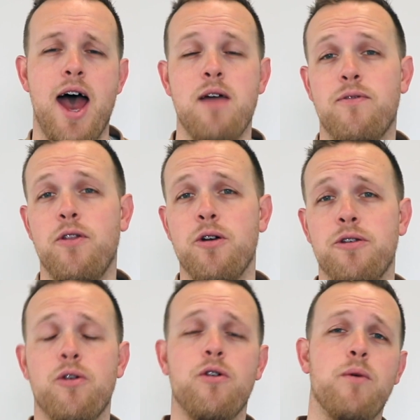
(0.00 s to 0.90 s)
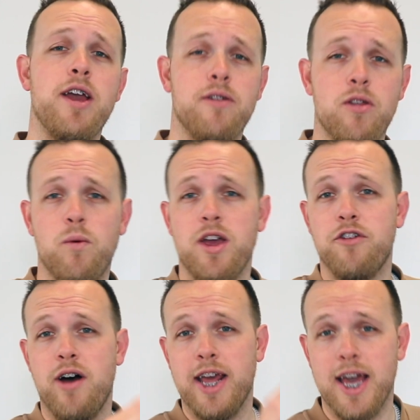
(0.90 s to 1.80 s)
And for those two reasons, where you're
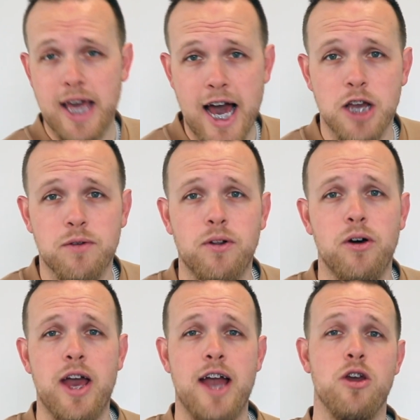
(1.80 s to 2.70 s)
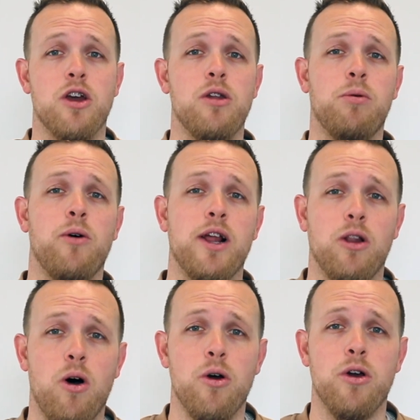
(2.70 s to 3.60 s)
trying to get cash flow and you can deploy
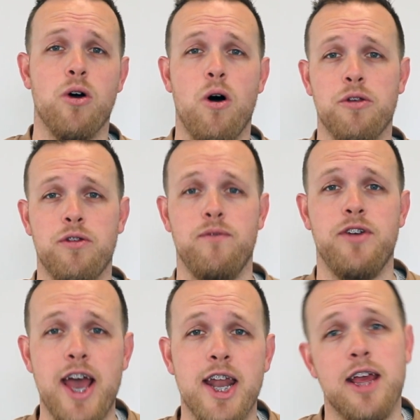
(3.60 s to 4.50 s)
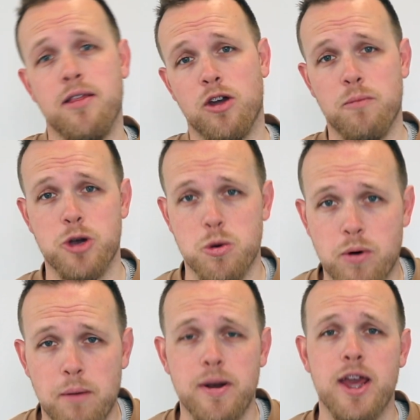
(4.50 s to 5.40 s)
low cost of debt into commercial
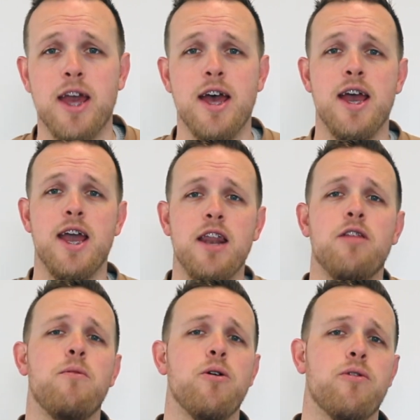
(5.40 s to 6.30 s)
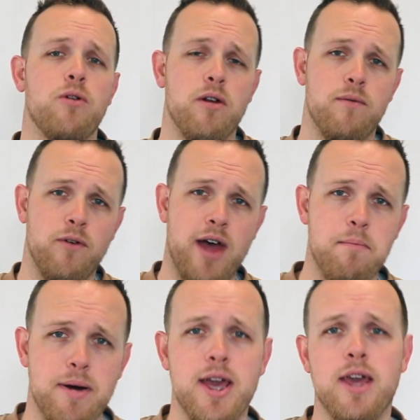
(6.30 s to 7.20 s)
property, it is most suited for
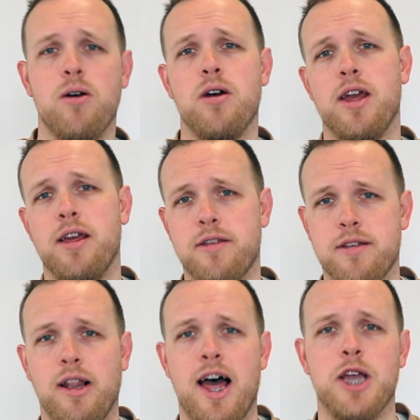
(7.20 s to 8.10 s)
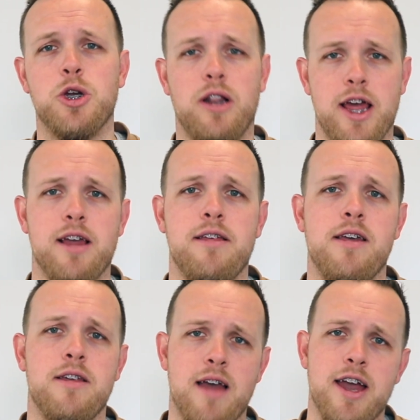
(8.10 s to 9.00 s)
that peak earnings / legacy
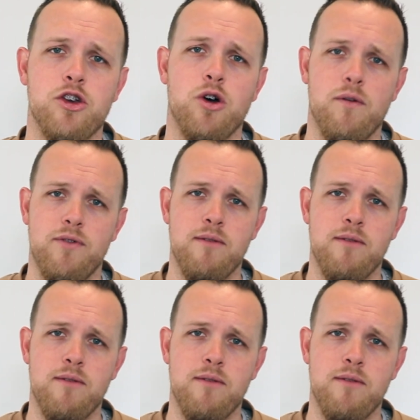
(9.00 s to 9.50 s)
stage of